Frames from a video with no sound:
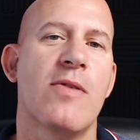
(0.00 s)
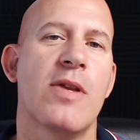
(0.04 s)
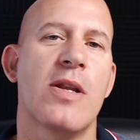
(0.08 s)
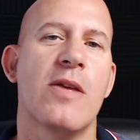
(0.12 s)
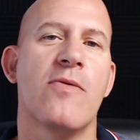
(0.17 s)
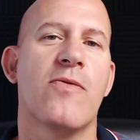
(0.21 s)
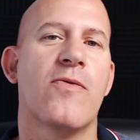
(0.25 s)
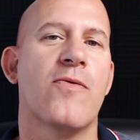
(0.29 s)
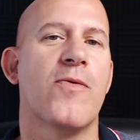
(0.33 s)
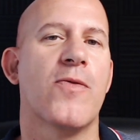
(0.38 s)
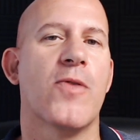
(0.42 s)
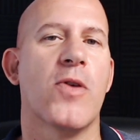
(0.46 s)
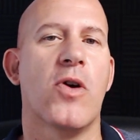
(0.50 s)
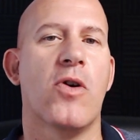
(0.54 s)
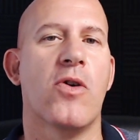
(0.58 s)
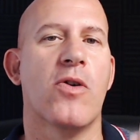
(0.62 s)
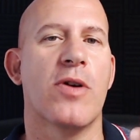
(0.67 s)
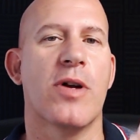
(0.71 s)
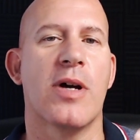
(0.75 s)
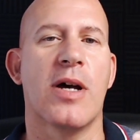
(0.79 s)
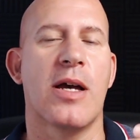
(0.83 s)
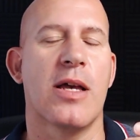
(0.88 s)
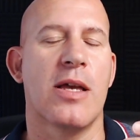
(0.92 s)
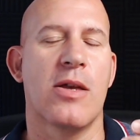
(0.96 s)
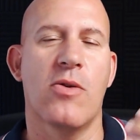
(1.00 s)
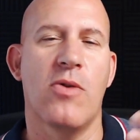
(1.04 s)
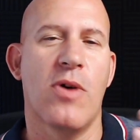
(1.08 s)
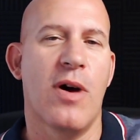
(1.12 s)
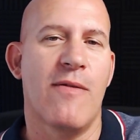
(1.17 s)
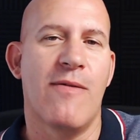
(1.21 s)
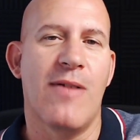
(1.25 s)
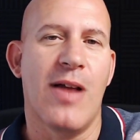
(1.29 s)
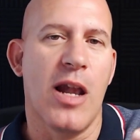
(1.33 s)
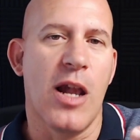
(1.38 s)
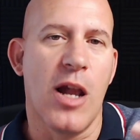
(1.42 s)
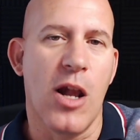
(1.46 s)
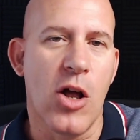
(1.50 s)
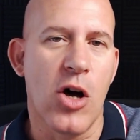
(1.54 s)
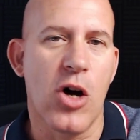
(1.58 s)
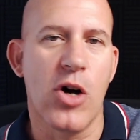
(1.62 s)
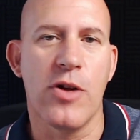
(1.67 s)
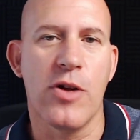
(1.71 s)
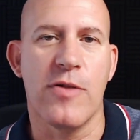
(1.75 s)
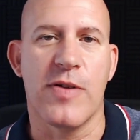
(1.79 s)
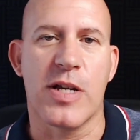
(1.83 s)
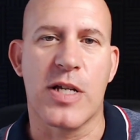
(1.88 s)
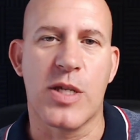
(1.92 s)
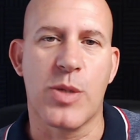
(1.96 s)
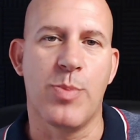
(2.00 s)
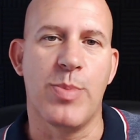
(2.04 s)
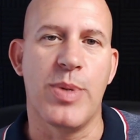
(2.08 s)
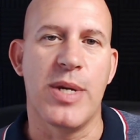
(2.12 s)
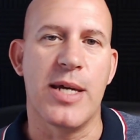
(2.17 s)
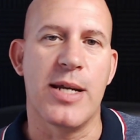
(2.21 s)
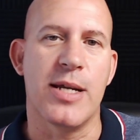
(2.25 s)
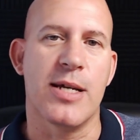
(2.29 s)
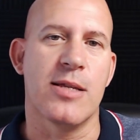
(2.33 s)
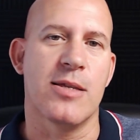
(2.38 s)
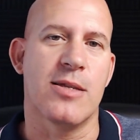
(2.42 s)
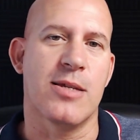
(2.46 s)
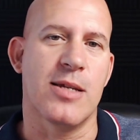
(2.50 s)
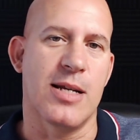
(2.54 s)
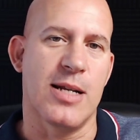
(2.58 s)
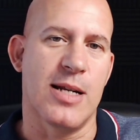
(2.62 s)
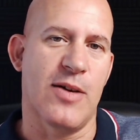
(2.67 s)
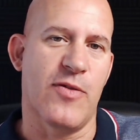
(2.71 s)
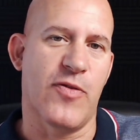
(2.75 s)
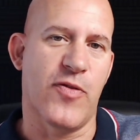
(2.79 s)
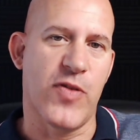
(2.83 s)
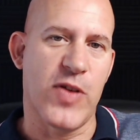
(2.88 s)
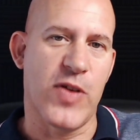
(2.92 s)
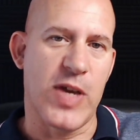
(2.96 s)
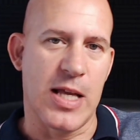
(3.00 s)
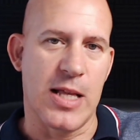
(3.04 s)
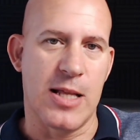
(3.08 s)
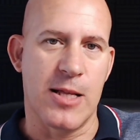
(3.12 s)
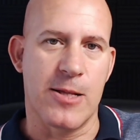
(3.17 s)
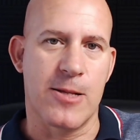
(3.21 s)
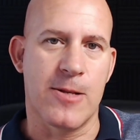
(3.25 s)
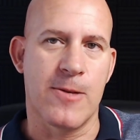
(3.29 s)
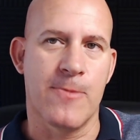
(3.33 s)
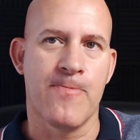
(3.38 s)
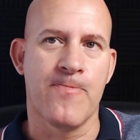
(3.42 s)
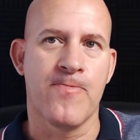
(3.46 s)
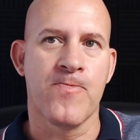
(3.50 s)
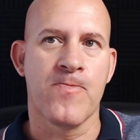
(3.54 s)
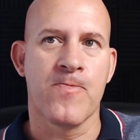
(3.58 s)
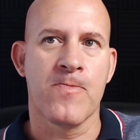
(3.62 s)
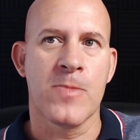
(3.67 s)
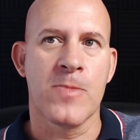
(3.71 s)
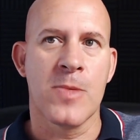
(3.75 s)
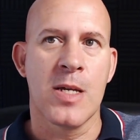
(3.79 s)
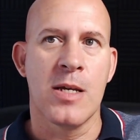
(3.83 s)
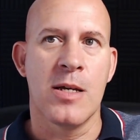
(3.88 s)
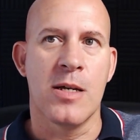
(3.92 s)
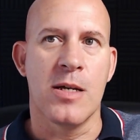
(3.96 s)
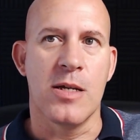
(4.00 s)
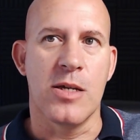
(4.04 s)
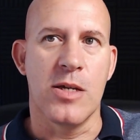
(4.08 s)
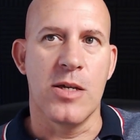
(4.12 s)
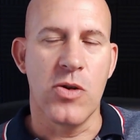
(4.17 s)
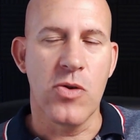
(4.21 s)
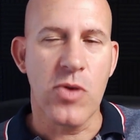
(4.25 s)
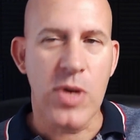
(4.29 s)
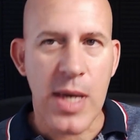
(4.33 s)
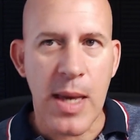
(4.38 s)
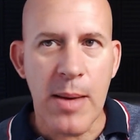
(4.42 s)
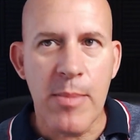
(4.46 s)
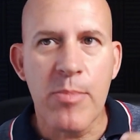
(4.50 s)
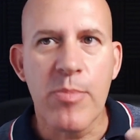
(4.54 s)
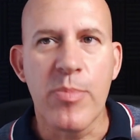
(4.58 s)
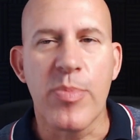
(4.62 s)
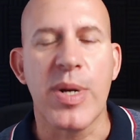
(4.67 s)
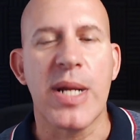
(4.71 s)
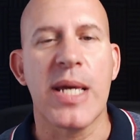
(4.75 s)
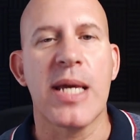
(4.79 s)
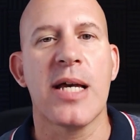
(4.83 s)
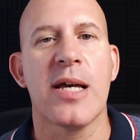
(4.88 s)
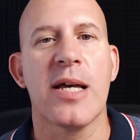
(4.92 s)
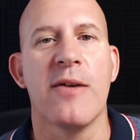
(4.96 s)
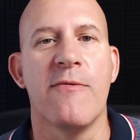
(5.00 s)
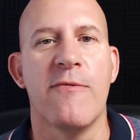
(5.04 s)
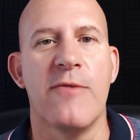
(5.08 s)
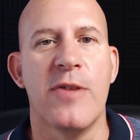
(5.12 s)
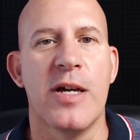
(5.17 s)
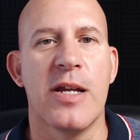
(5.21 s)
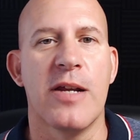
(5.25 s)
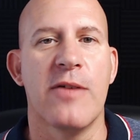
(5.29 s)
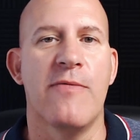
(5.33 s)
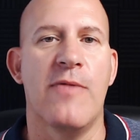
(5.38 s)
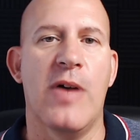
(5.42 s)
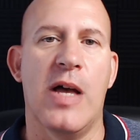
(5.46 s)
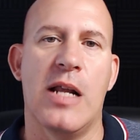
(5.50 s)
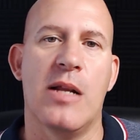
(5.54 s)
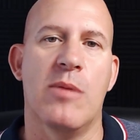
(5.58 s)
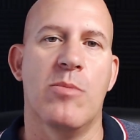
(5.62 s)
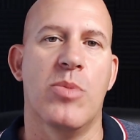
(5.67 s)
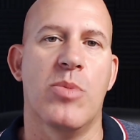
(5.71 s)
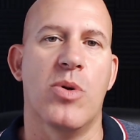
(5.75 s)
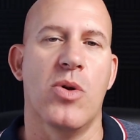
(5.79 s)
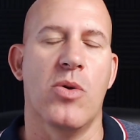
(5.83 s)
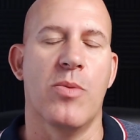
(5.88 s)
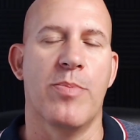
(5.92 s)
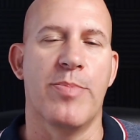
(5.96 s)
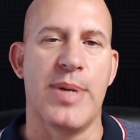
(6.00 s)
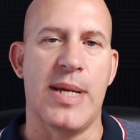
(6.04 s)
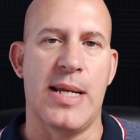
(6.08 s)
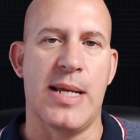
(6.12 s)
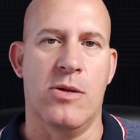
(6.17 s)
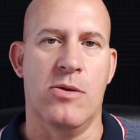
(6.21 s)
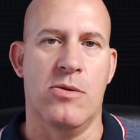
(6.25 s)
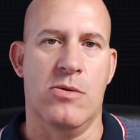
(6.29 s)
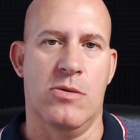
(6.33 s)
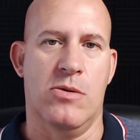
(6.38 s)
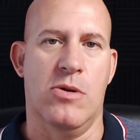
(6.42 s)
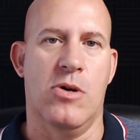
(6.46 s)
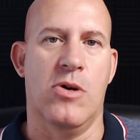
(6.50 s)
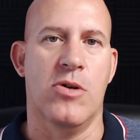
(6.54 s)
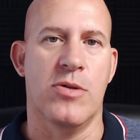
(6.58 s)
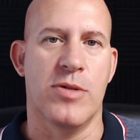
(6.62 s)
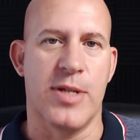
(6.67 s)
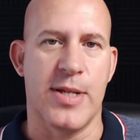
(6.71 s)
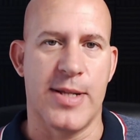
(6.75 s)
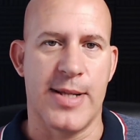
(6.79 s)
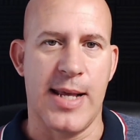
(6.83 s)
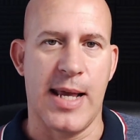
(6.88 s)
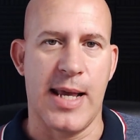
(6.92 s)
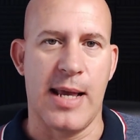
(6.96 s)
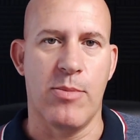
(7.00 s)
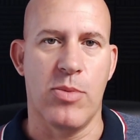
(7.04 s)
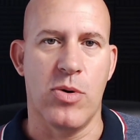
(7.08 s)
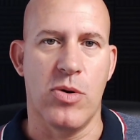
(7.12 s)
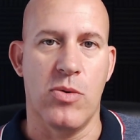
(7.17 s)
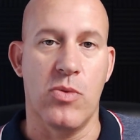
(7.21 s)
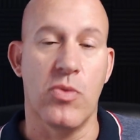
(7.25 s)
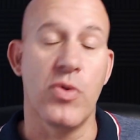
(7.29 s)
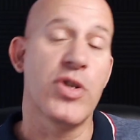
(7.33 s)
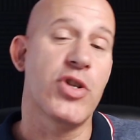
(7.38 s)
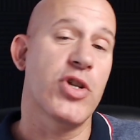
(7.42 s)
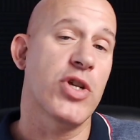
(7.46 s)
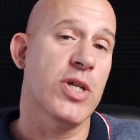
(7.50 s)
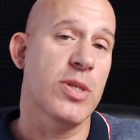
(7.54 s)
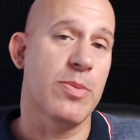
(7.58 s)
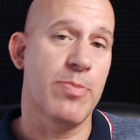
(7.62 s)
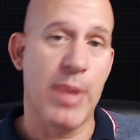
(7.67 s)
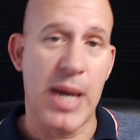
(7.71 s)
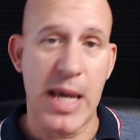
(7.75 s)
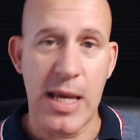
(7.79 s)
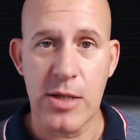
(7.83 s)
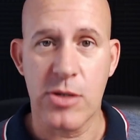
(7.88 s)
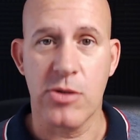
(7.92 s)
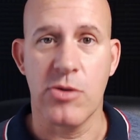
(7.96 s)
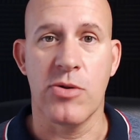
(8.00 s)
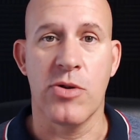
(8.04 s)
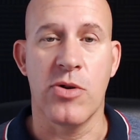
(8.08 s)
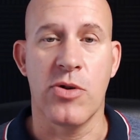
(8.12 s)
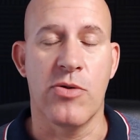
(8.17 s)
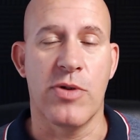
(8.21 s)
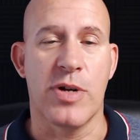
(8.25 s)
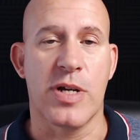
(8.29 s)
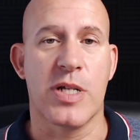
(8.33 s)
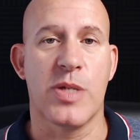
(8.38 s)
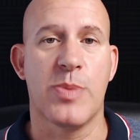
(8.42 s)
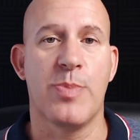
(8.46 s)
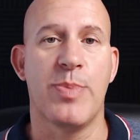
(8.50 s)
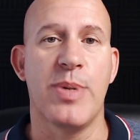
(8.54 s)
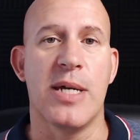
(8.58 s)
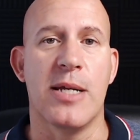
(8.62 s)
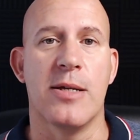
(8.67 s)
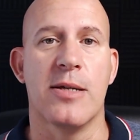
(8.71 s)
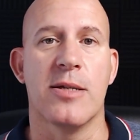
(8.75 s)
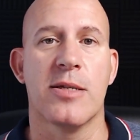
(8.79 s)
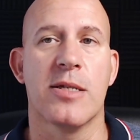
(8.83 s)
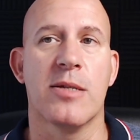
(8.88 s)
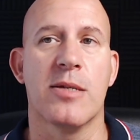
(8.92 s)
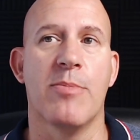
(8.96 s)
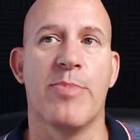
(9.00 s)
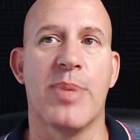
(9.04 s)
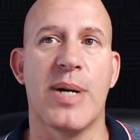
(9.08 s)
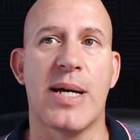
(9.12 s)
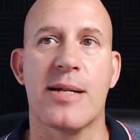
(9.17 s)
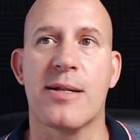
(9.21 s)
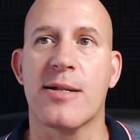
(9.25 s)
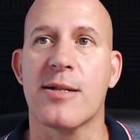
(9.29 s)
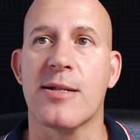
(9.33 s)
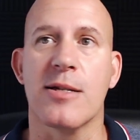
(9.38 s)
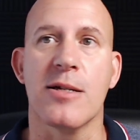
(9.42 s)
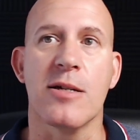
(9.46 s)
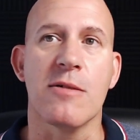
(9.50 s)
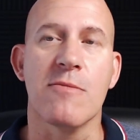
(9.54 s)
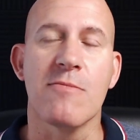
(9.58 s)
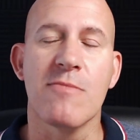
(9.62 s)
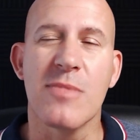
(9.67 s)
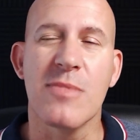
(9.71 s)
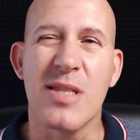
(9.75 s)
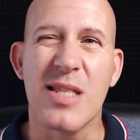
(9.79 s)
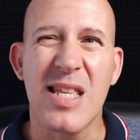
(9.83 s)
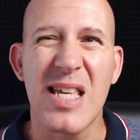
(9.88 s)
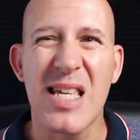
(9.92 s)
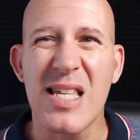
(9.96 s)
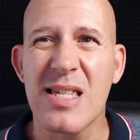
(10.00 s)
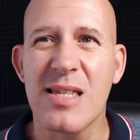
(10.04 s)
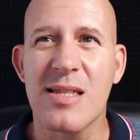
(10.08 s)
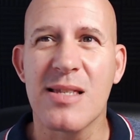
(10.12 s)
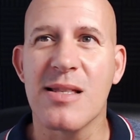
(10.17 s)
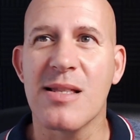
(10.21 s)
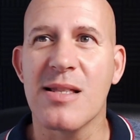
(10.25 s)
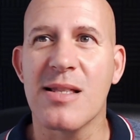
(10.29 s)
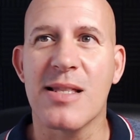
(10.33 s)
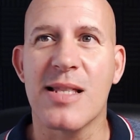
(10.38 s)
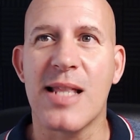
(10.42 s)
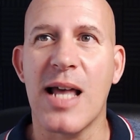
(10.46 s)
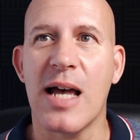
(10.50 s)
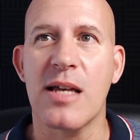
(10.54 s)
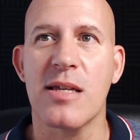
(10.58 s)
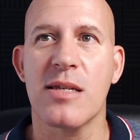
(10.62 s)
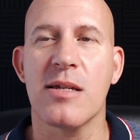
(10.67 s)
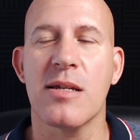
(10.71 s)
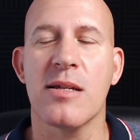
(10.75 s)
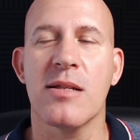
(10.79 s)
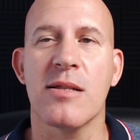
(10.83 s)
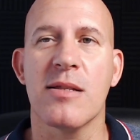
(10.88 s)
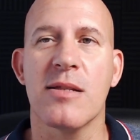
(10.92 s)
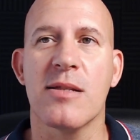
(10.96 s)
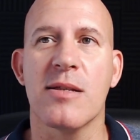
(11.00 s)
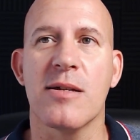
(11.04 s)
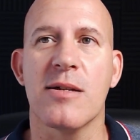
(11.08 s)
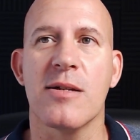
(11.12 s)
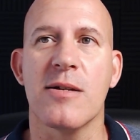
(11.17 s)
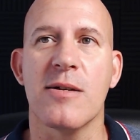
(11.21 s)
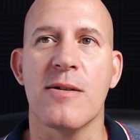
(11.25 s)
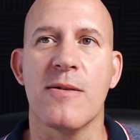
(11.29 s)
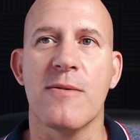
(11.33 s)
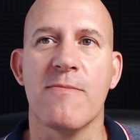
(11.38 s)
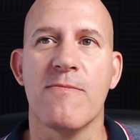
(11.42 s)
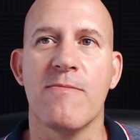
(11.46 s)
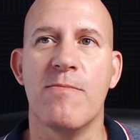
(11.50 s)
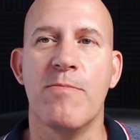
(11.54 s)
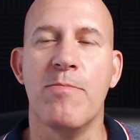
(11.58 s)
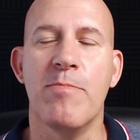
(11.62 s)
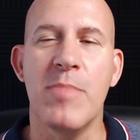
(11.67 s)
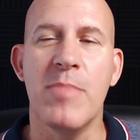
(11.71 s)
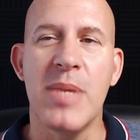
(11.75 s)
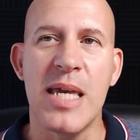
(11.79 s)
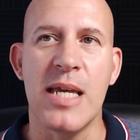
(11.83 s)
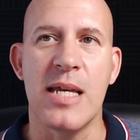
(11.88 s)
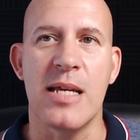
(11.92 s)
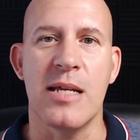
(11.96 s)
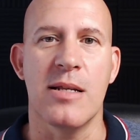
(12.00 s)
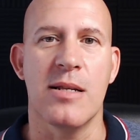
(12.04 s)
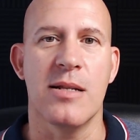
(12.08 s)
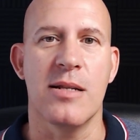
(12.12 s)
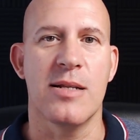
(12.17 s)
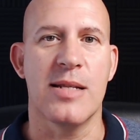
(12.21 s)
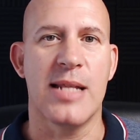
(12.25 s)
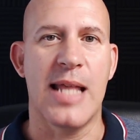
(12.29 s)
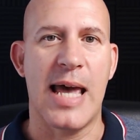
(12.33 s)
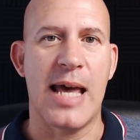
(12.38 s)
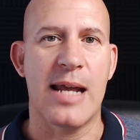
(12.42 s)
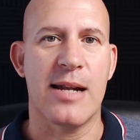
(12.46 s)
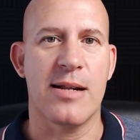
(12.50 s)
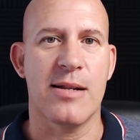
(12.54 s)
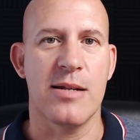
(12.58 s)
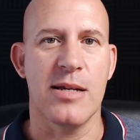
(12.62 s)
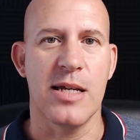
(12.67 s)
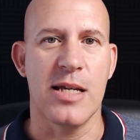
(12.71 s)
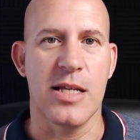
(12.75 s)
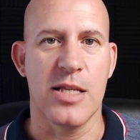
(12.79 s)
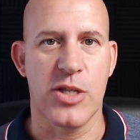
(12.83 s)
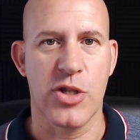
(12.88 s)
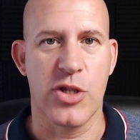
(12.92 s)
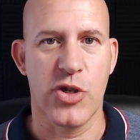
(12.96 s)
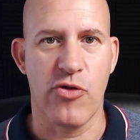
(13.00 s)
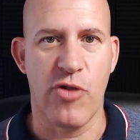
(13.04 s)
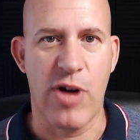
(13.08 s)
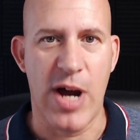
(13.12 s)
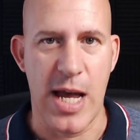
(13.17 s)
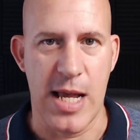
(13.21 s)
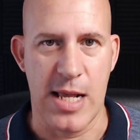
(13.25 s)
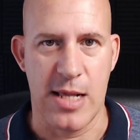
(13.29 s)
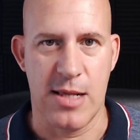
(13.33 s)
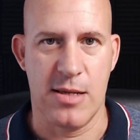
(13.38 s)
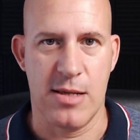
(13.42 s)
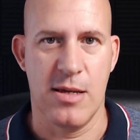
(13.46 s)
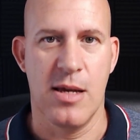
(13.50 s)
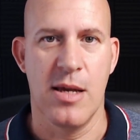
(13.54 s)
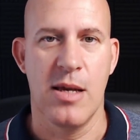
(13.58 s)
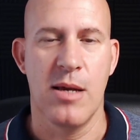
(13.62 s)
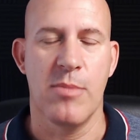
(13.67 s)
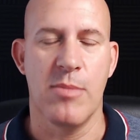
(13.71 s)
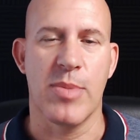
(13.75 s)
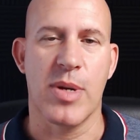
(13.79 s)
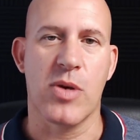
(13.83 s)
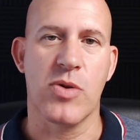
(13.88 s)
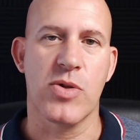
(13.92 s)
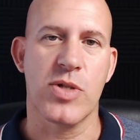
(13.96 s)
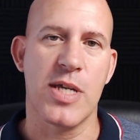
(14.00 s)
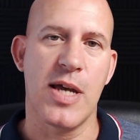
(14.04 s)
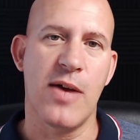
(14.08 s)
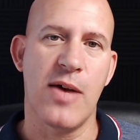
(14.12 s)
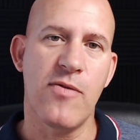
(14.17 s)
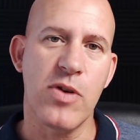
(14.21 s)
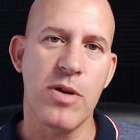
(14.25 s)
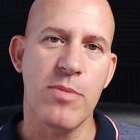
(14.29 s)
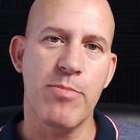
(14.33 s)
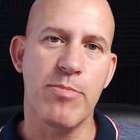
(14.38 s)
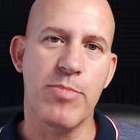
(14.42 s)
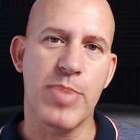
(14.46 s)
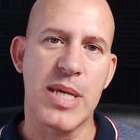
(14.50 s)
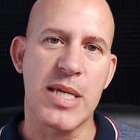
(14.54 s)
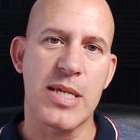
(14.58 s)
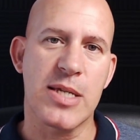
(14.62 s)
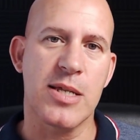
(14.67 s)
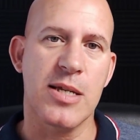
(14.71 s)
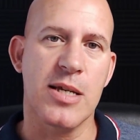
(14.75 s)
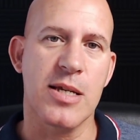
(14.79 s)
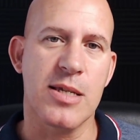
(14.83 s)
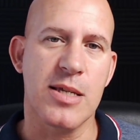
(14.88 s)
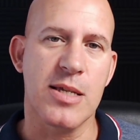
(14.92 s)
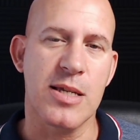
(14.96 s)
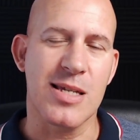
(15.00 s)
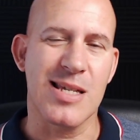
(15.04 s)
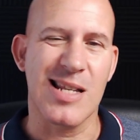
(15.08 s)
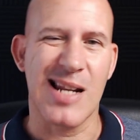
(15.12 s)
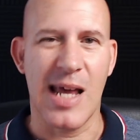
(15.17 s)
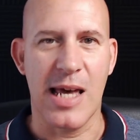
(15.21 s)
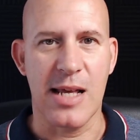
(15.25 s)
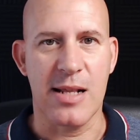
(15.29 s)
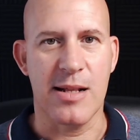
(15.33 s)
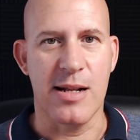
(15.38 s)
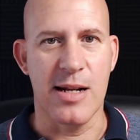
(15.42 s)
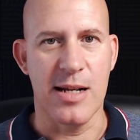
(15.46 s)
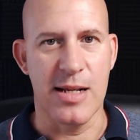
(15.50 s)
if you have a lot of experience in a field, you can bring a very valuable opinion on the table, which is based on your experience. But this doesn't mean that it's right, because every business is slightly